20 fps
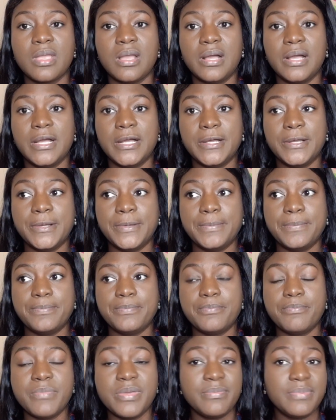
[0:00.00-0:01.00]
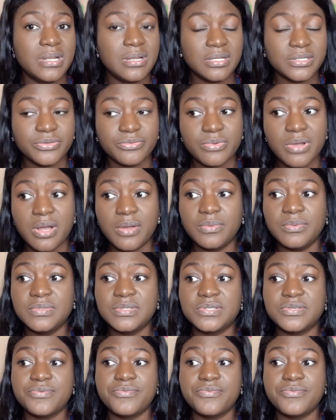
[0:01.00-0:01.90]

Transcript: maybe a lot of rounds.